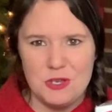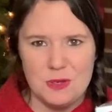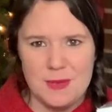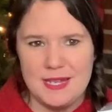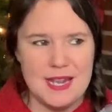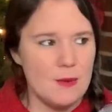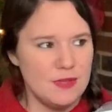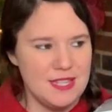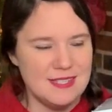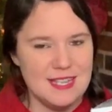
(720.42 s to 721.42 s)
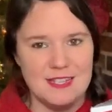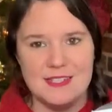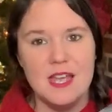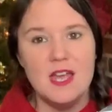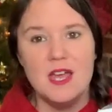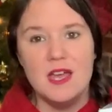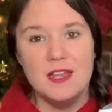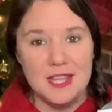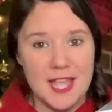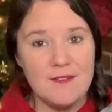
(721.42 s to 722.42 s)
that you can make now with these things.
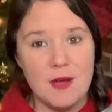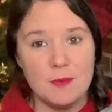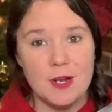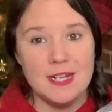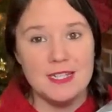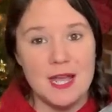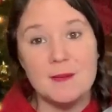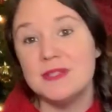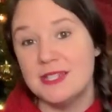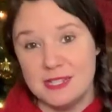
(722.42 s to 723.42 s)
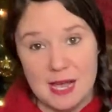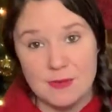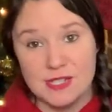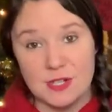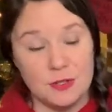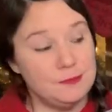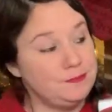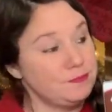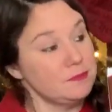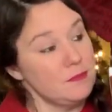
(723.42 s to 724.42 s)
They have upgraded them since I was little,
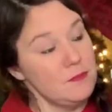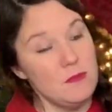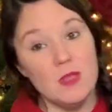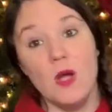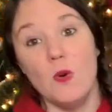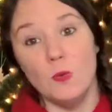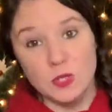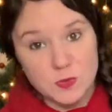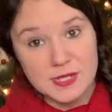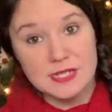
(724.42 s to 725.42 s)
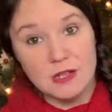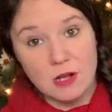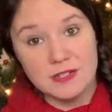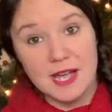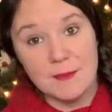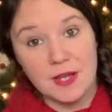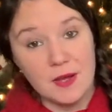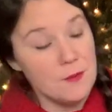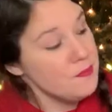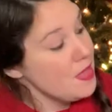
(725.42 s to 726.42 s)
which was a long time
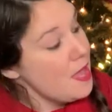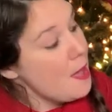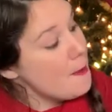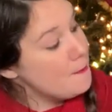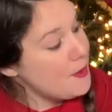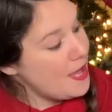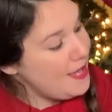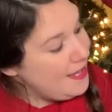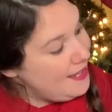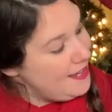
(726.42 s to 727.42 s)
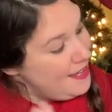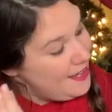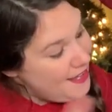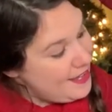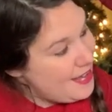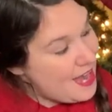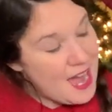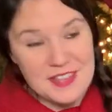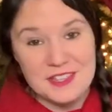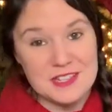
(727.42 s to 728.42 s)
ago. But
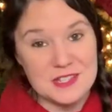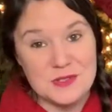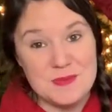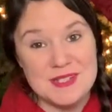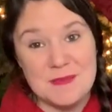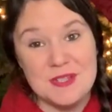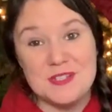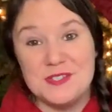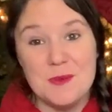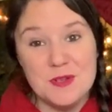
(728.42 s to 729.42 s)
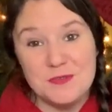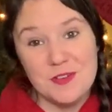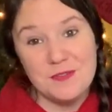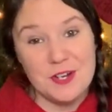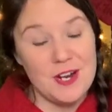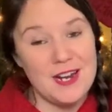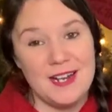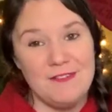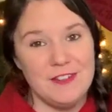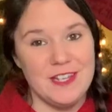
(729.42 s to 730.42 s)
I thought this would be something so much fun for her, and
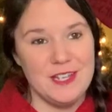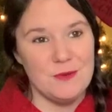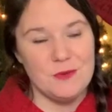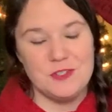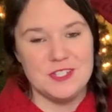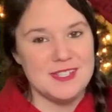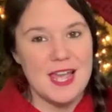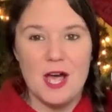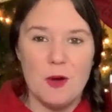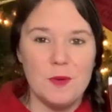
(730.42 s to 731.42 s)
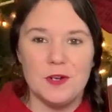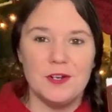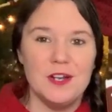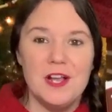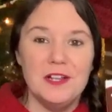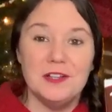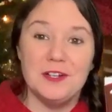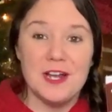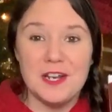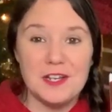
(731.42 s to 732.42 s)
I feel like it will just help her
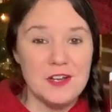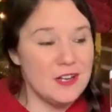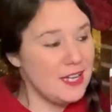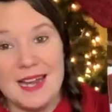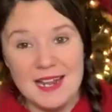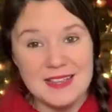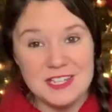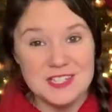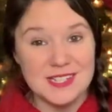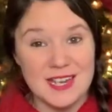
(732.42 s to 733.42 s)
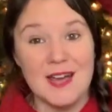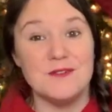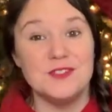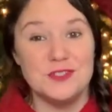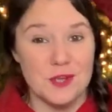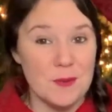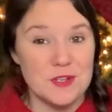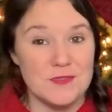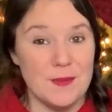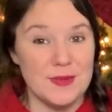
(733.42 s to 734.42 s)
learn how to cook. And I think she's gonna have so
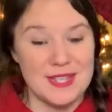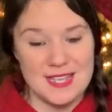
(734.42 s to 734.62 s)
much fun with